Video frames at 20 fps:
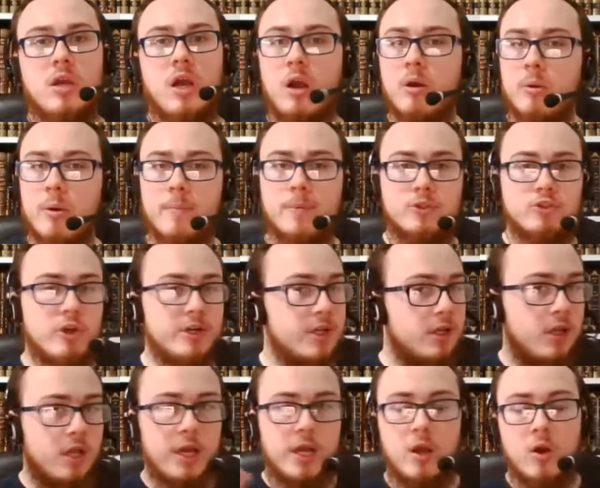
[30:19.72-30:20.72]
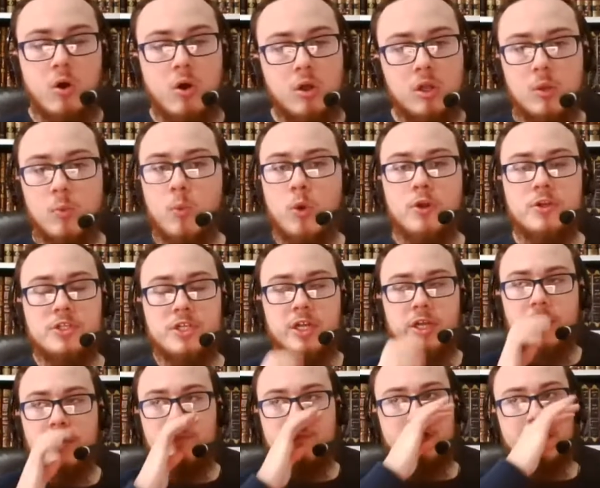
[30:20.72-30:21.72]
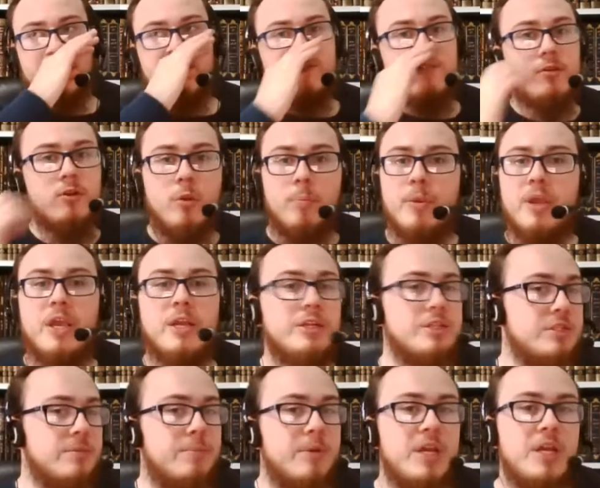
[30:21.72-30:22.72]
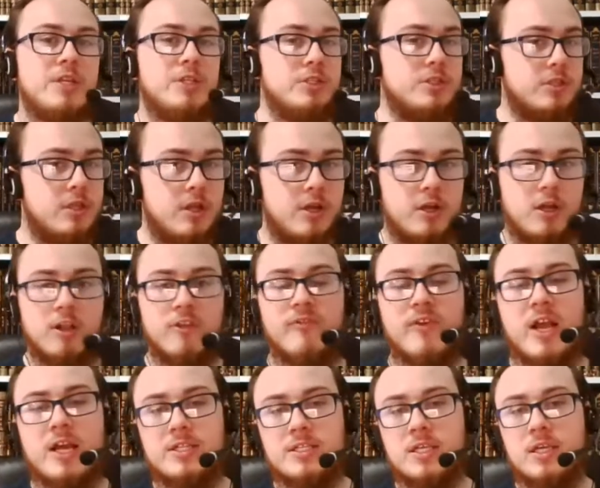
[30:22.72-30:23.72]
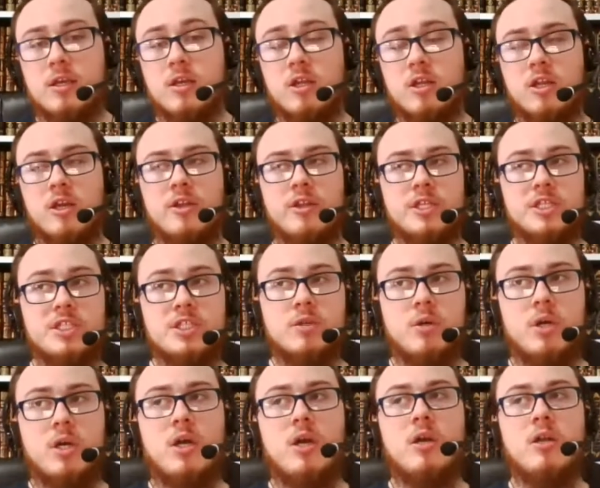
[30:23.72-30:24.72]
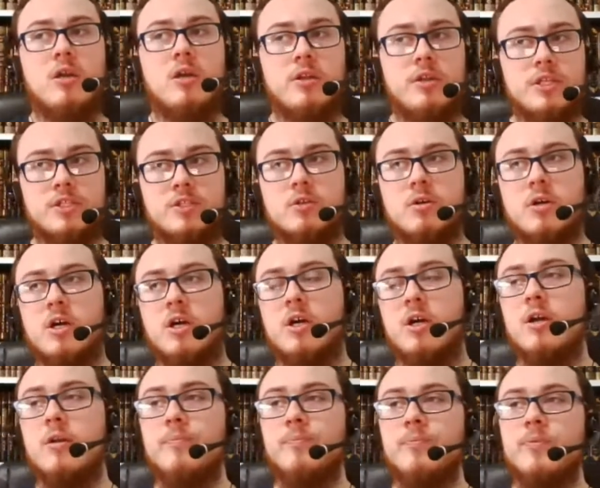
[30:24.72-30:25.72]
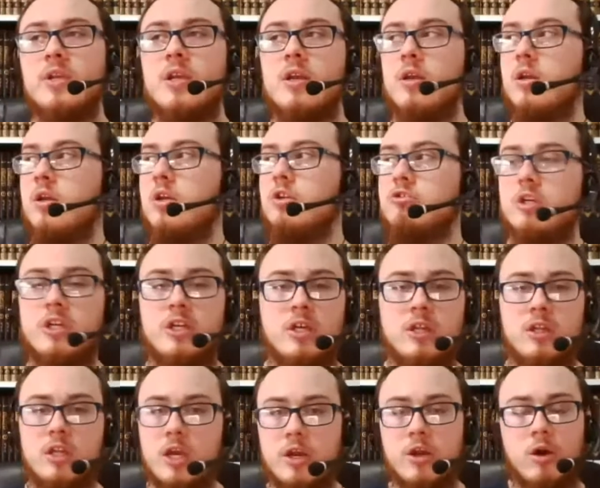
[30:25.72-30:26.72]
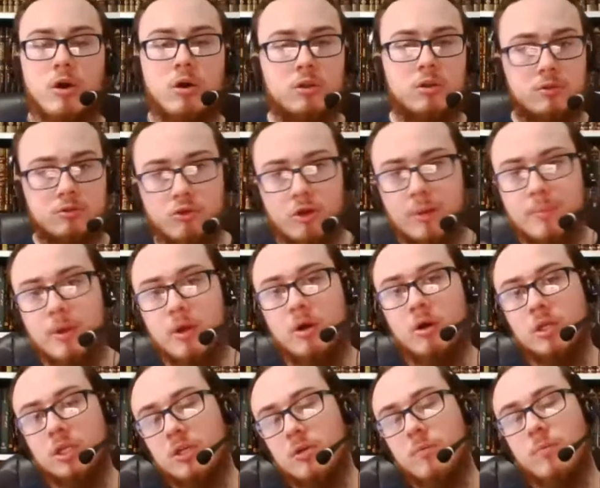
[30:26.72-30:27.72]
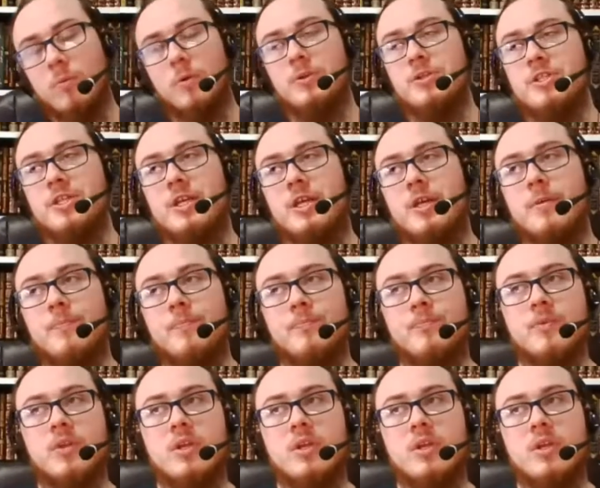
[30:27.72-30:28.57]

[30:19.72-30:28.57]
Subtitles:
I remember trying to learn it all in one day. So I pages and pages, learn Al-Fatiha, learn this dua, trying to learn it all, cram it all in one day.